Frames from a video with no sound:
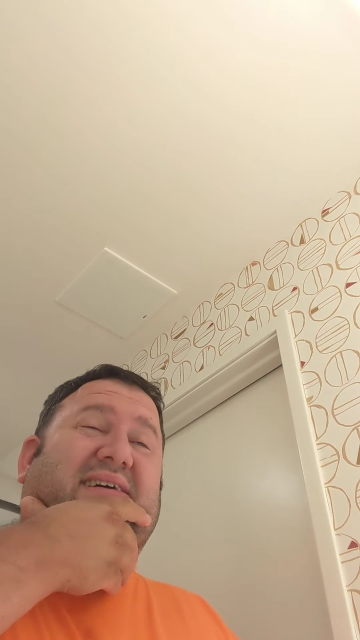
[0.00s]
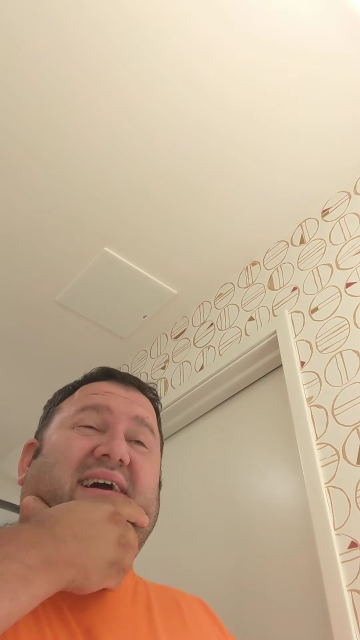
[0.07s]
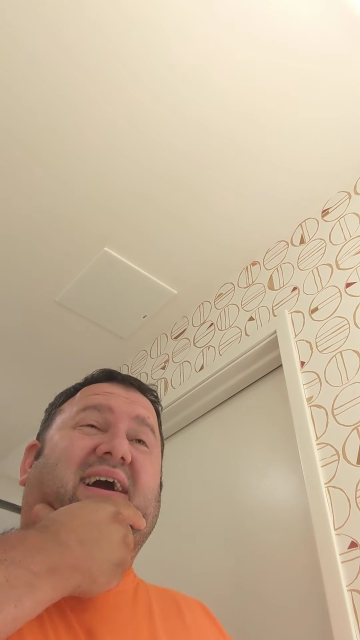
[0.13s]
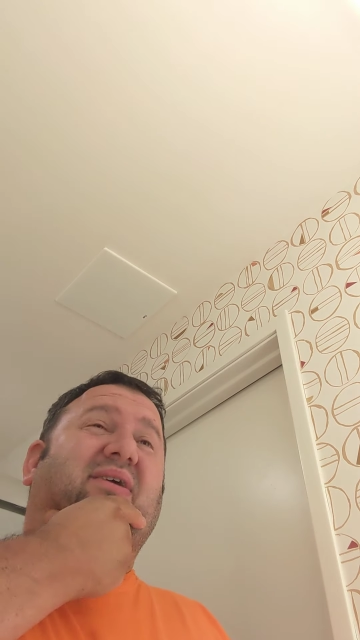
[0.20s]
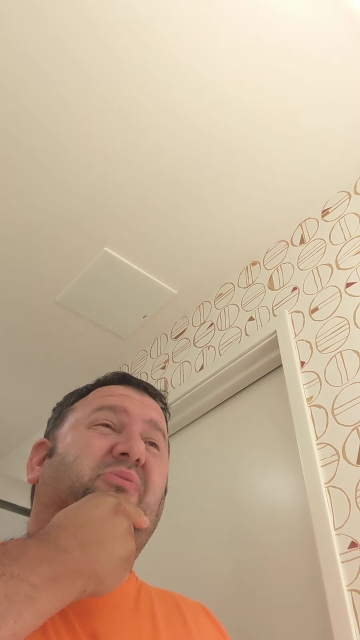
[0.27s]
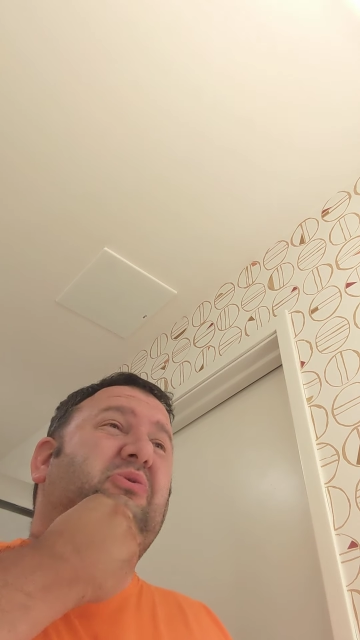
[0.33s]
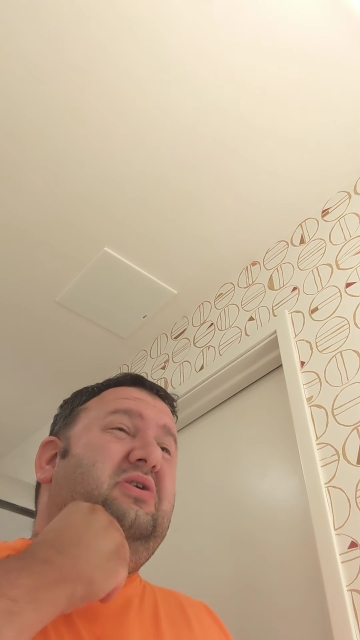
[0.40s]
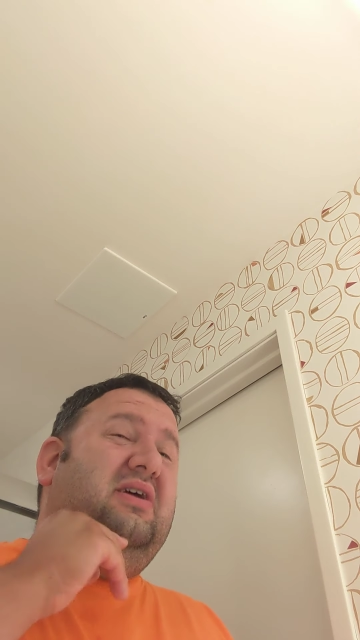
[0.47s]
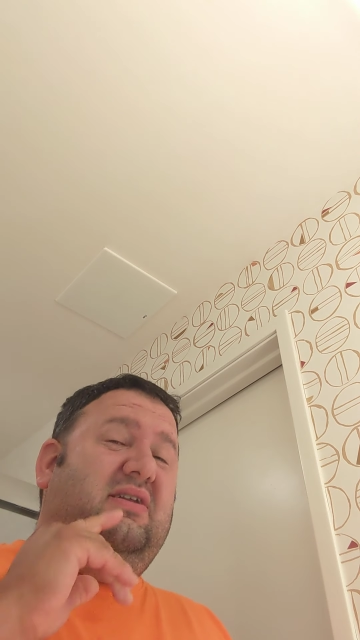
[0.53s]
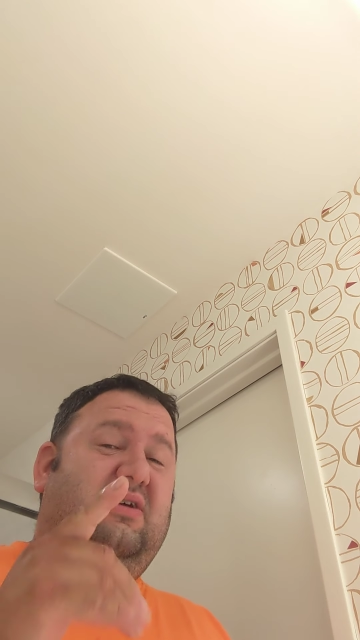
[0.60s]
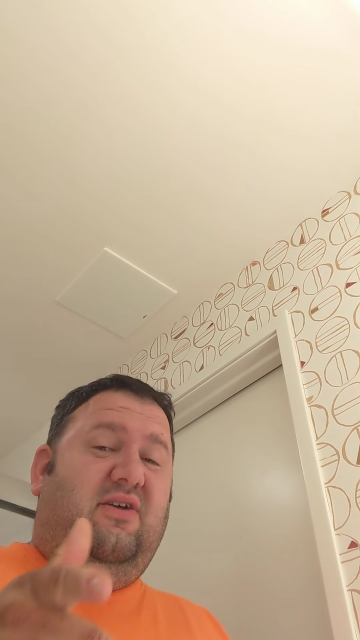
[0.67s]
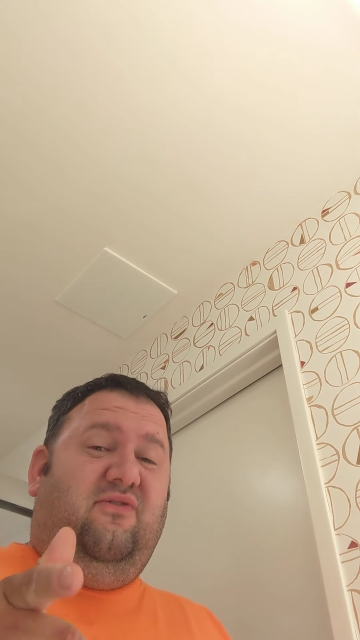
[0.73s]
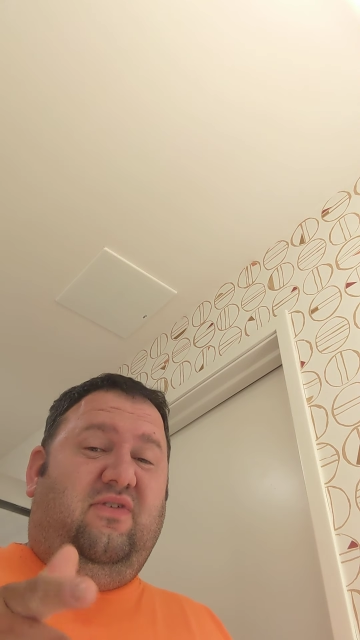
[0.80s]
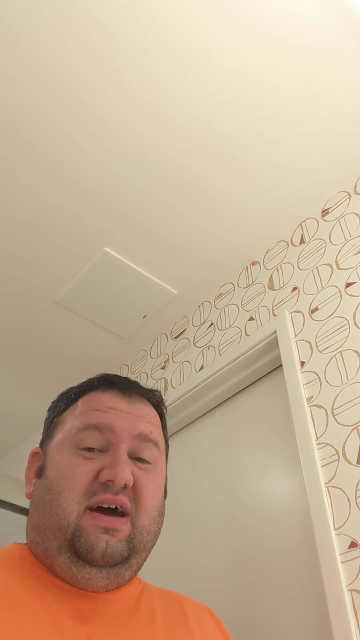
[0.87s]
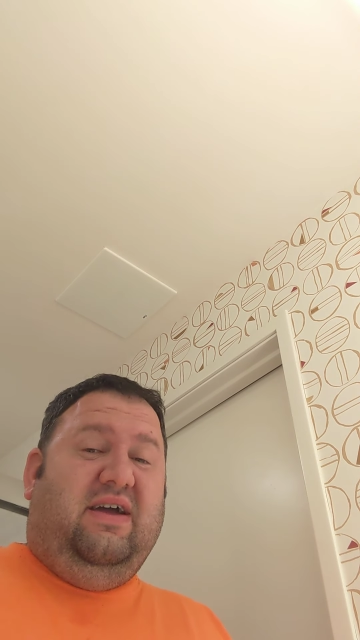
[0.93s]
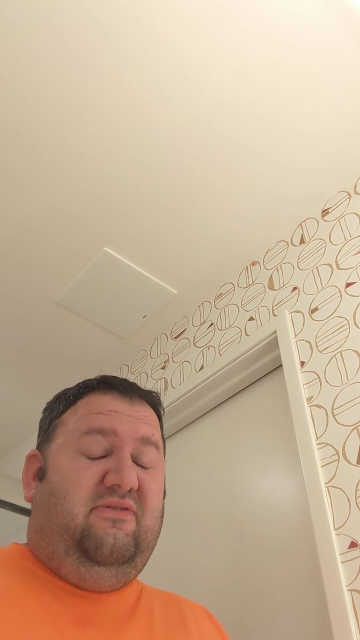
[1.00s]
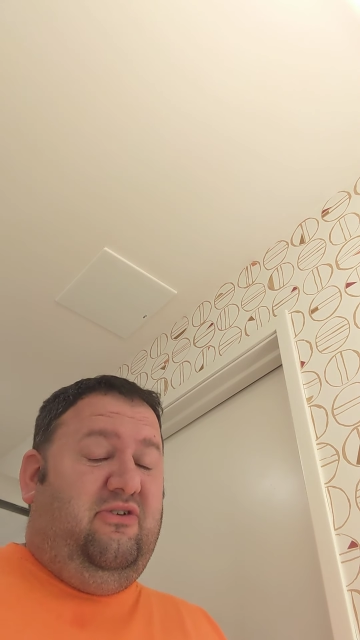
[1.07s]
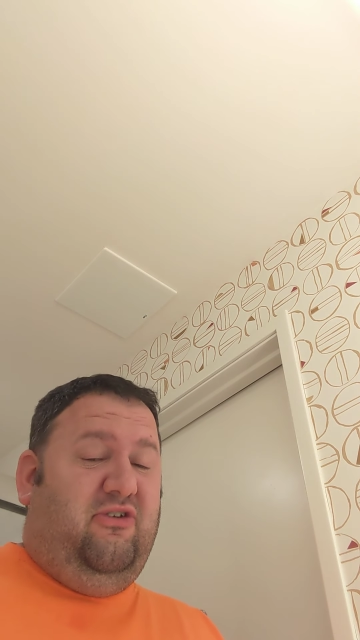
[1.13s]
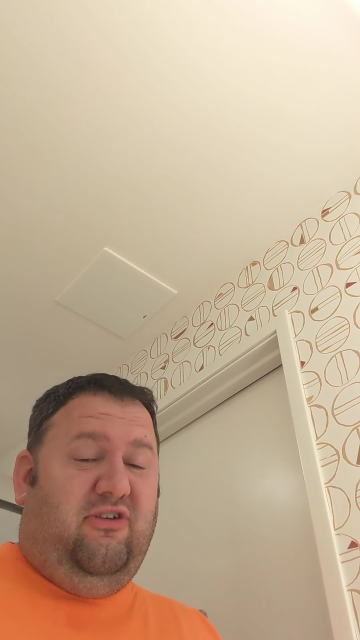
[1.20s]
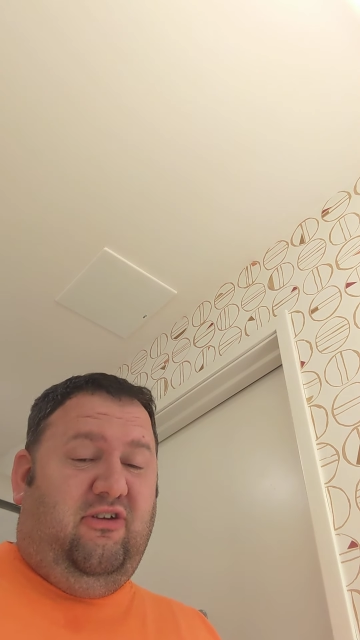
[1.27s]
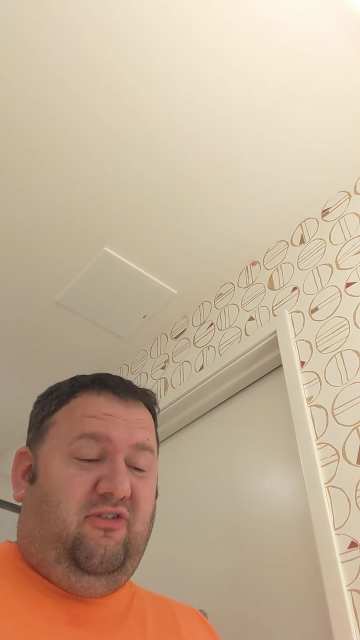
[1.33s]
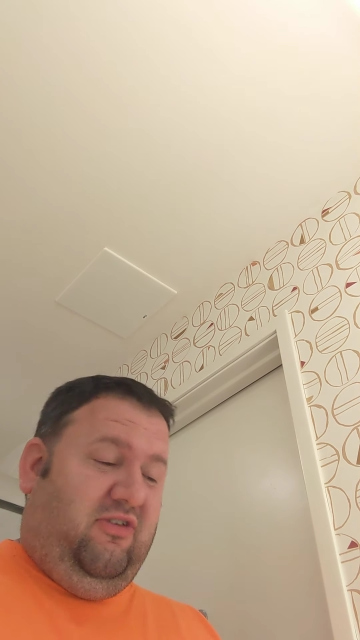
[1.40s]
I'm going on like 5 or
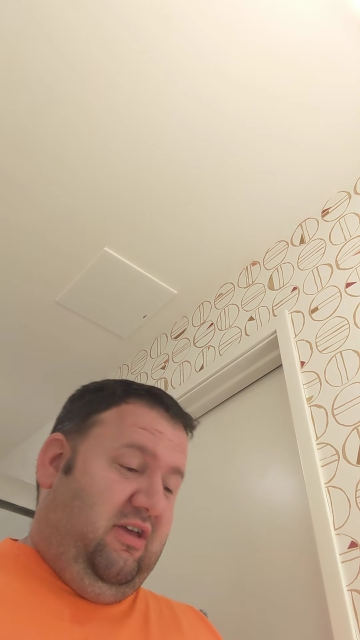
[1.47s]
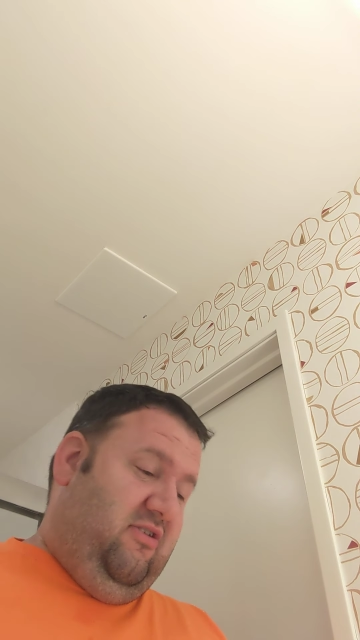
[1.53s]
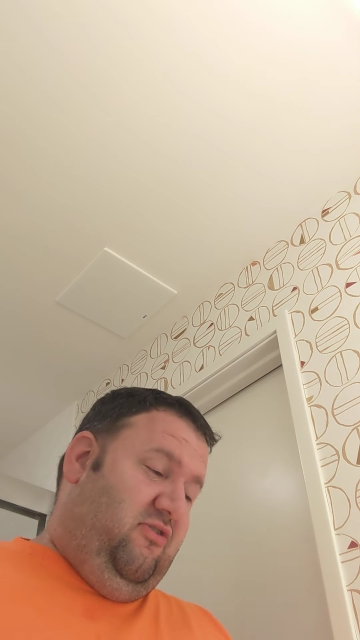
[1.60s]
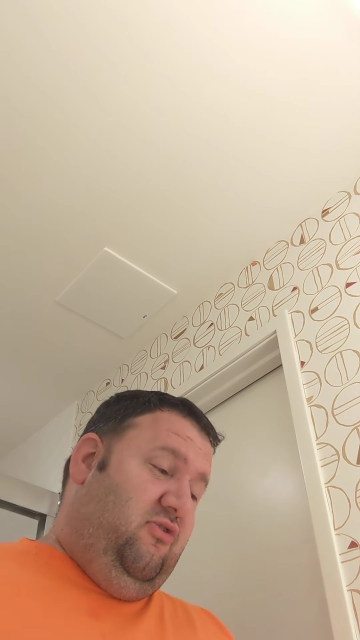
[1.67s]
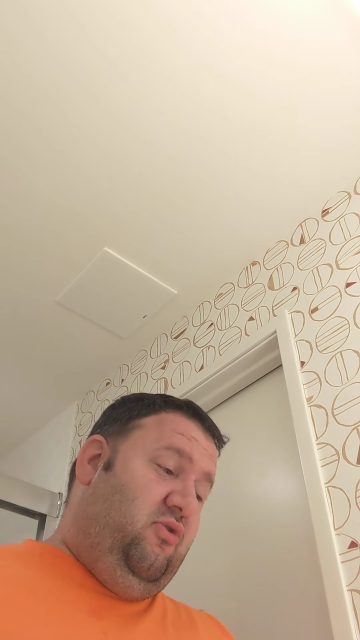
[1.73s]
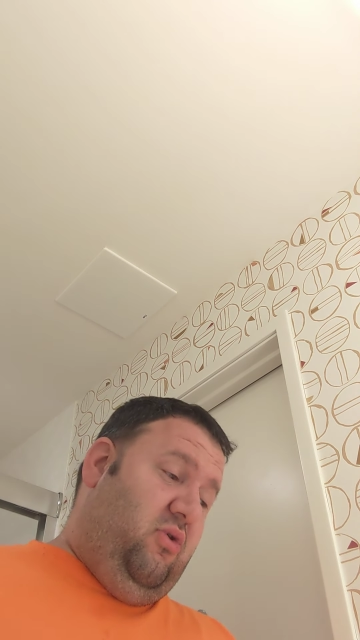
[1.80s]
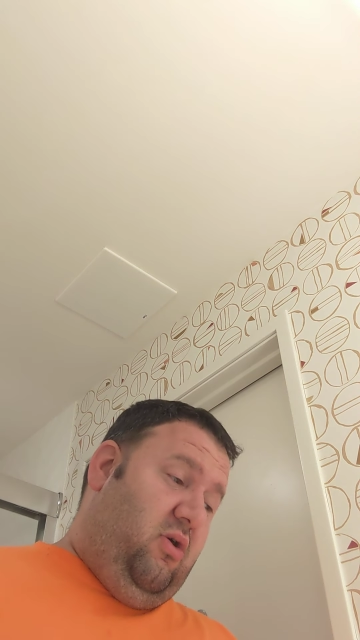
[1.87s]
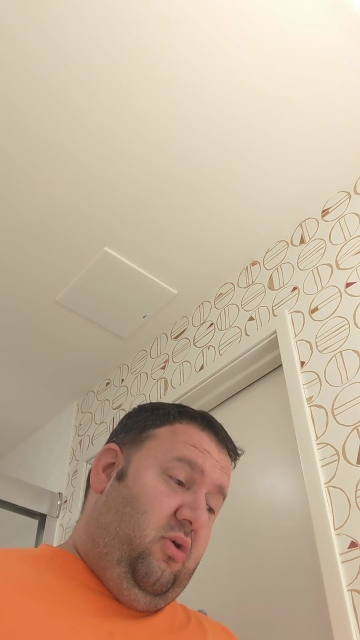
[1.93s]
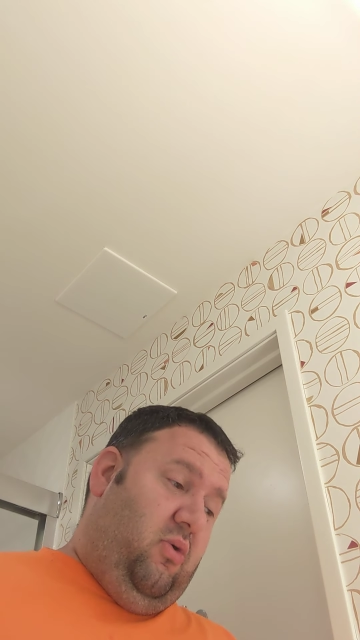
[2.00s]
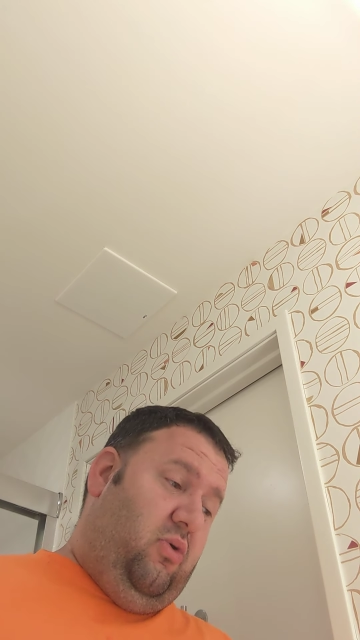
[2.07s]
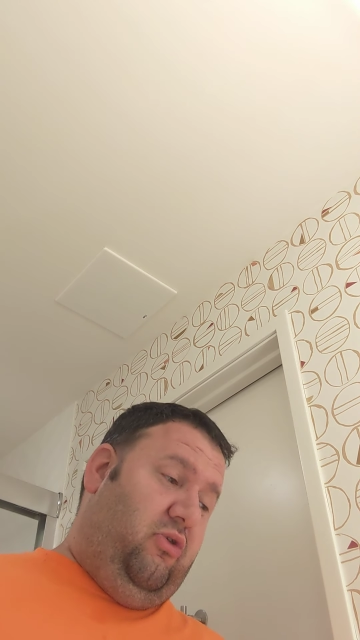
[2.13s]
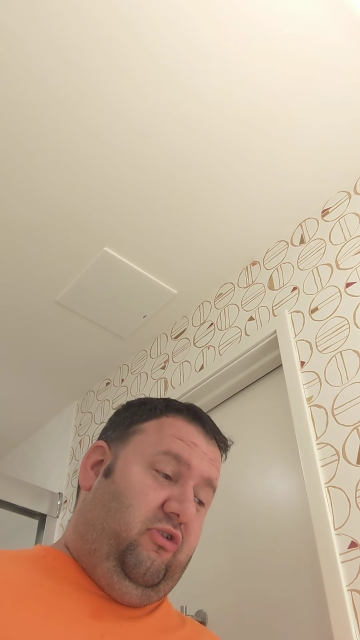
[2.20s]
6 days growth.